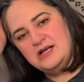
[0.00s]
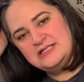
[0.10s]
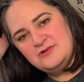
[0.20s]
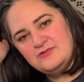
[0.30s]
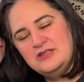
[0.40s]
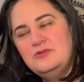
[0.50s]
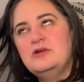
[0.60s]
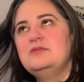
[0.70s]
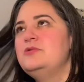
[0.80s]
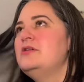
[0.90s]
I don't really want
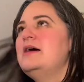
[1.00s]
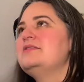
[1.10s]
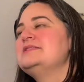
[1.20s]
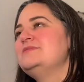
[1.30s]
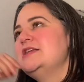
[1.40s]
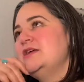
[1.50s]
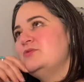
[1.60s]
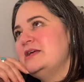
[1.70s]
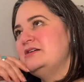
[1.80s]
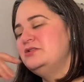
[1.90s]
to pull out the spinning
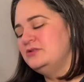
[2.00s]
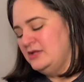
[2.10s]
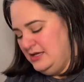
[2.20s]
wheel,